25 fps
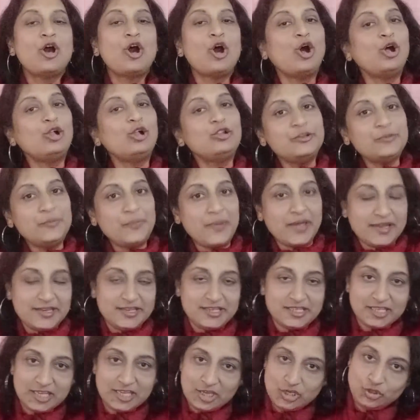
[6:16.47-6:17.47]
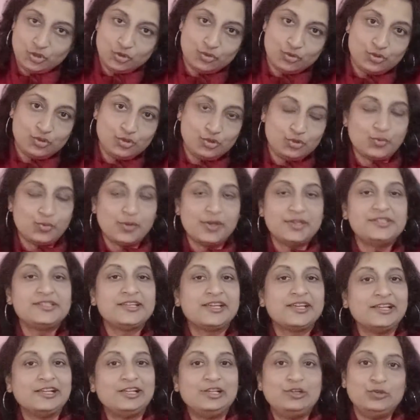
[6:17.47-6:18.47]
all the pending issues towards
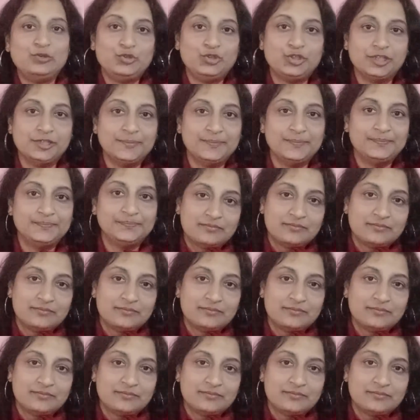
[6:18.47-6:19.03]
conclusion.